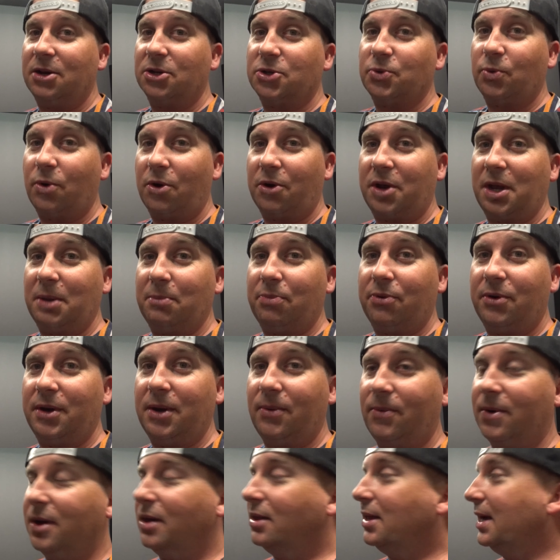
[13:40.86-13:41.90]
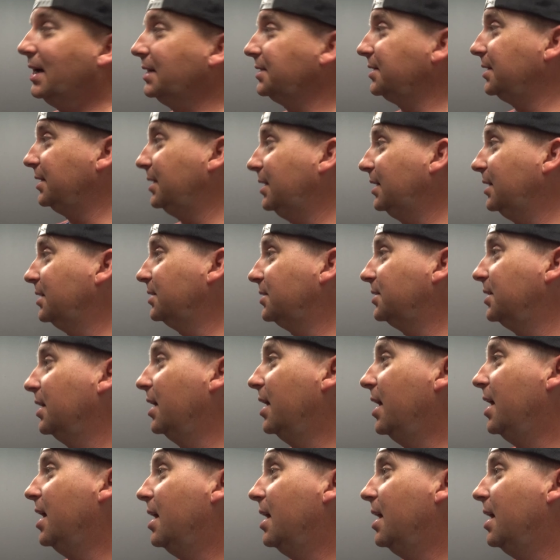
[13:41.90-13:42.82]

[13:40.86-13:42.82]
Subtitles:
here is working pretty well as it is,